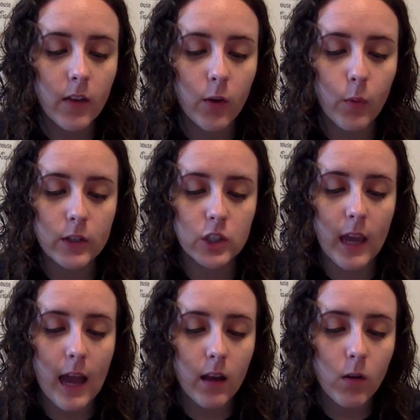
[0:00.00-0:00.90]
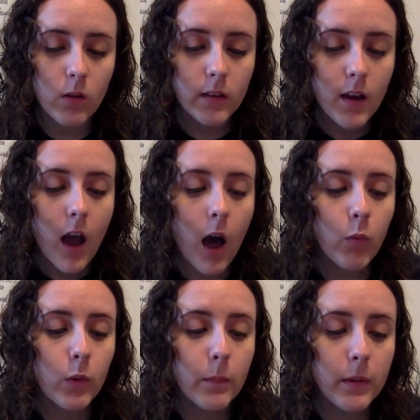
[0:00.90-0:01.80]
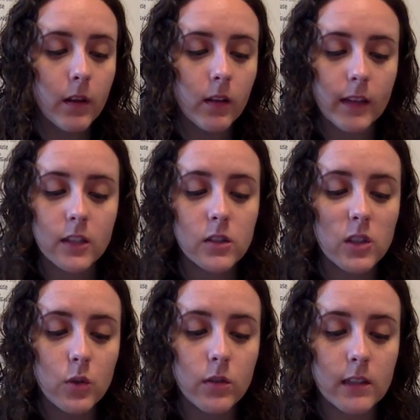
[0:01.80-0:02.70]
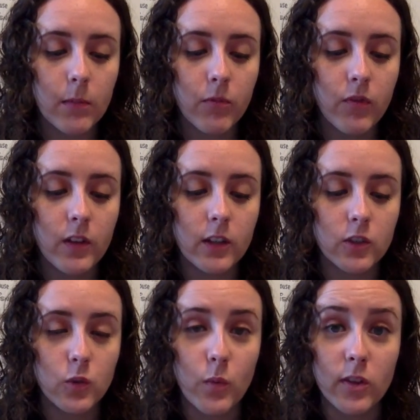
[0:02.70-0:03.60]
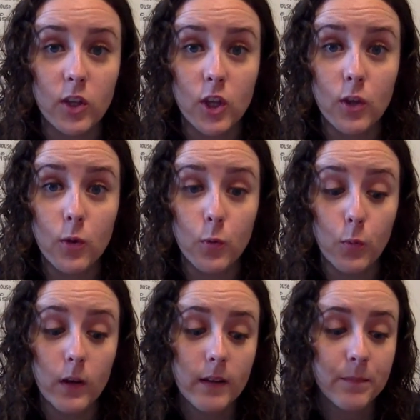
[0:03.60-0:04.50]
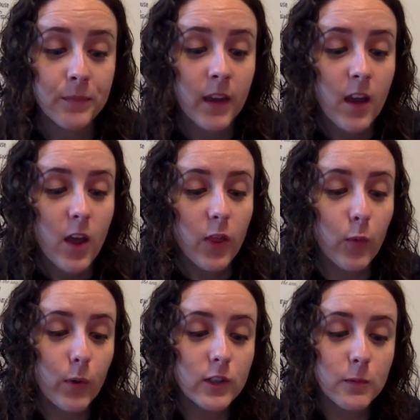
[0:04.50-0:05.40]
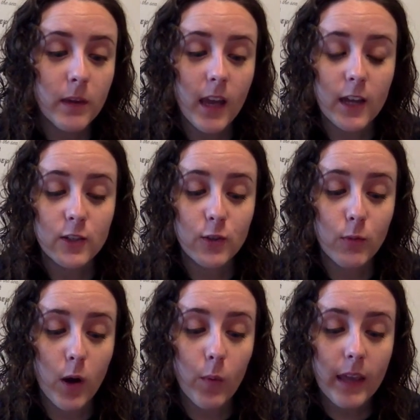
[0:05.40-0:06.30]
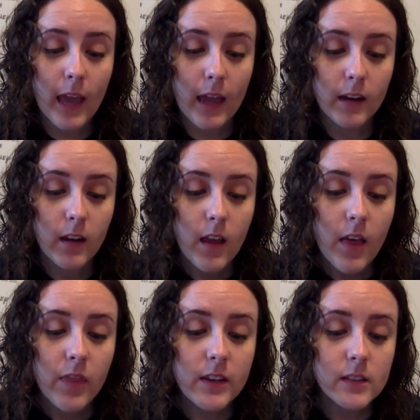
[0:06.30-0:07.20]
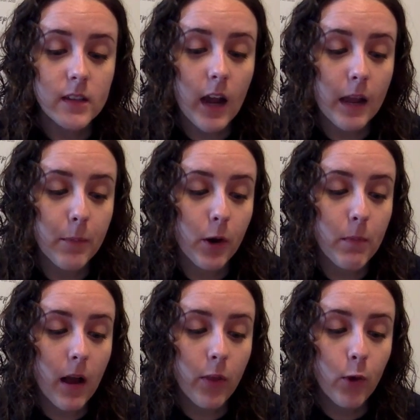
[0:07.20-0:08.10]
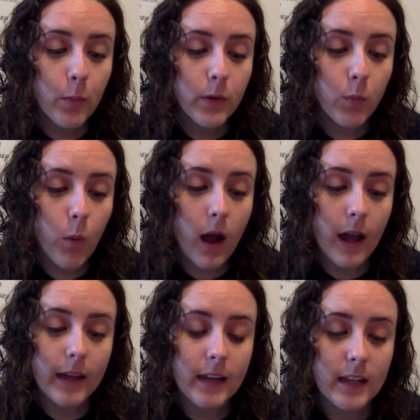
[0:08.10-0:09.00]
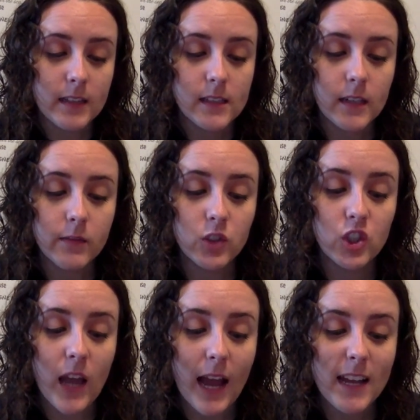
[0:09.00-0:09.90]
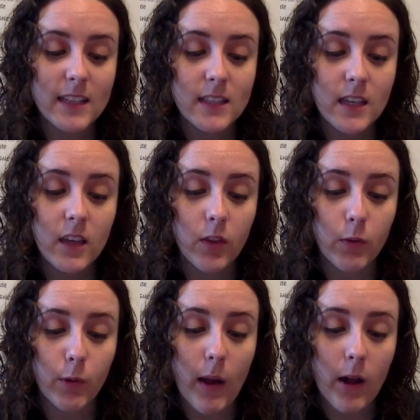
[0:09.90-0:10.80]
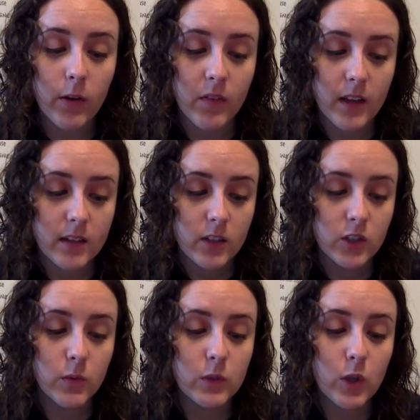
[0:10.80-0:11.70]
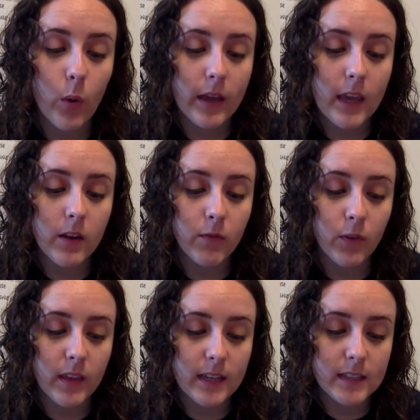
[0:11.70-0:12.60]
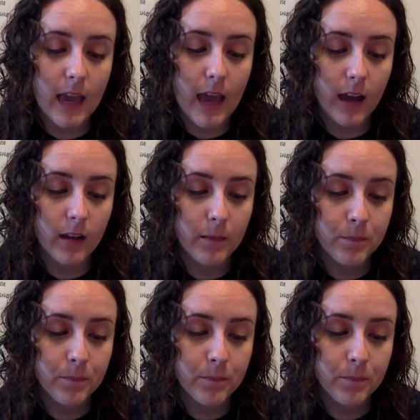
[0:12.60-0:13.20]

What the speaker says: the witch cackled. I'll rebuild as soon as I'm finished with you. The witch began to grow again. This time her mouth opened wide and a set of jagged teeth grew out of it. She was going in for the attack.